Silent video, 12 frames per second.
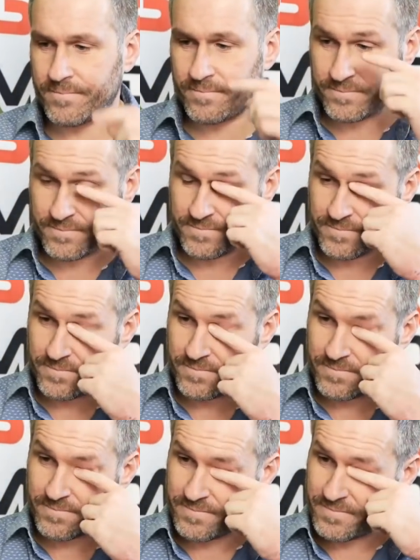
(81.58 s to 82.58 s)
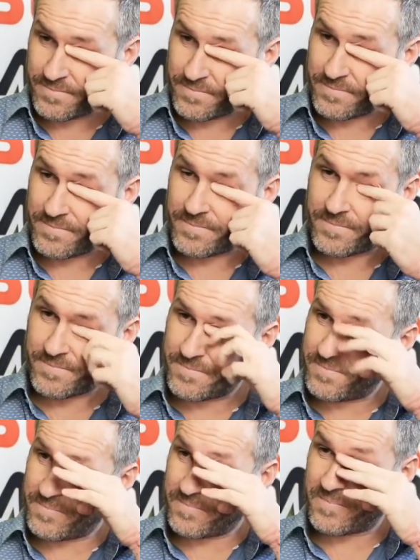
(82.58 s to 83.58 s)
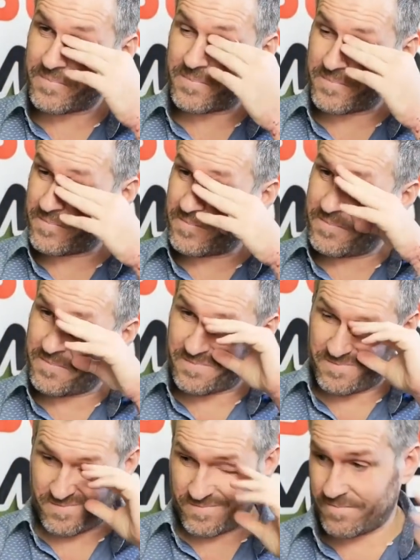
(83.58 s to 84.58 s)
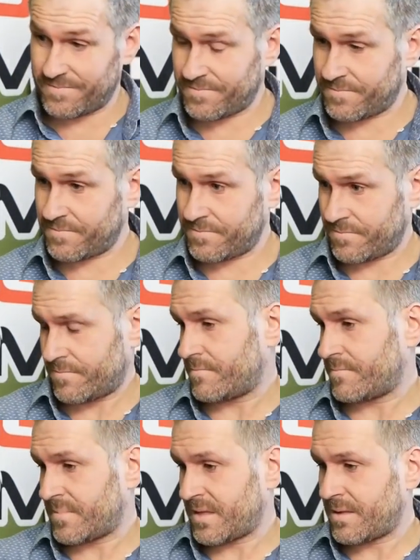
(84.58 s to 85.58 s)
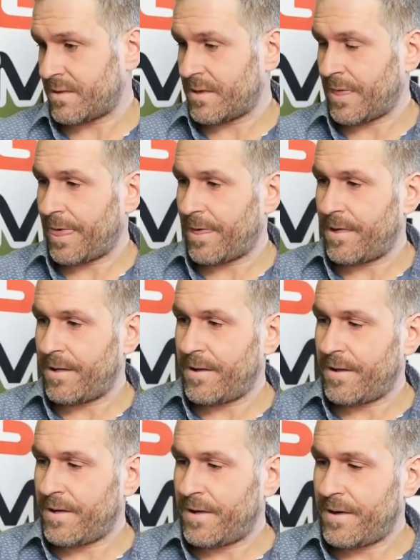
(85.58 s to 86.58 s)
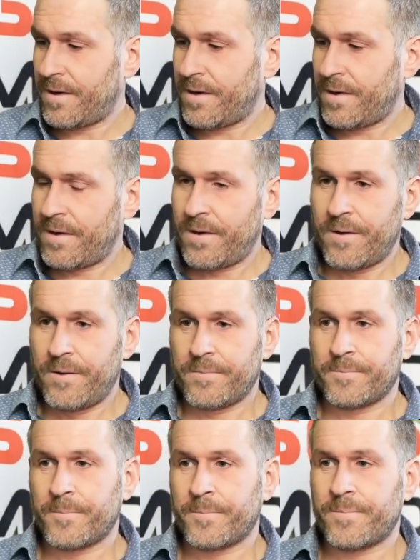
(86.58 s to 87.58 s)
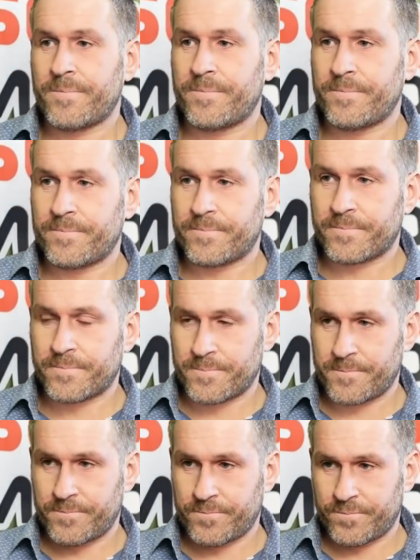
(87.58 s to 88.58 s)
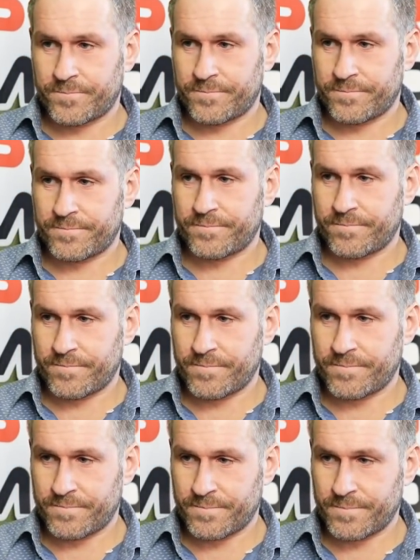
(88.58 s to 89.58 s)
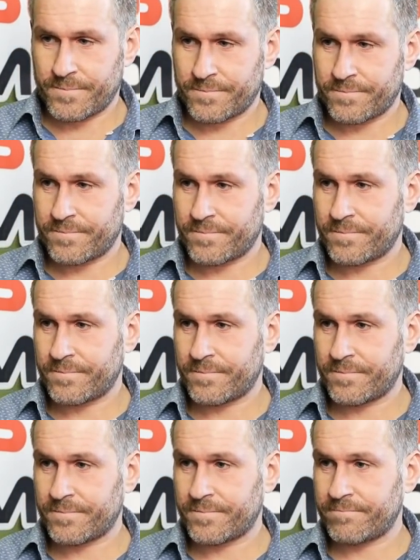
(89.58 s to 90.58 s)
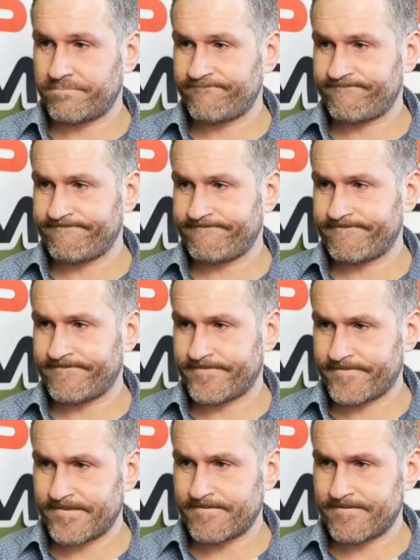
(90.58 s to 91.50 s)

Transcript: this the type of bad move that's going to make it so he has no chance in 2020? And, I mean, you know, is this the beginning of the end?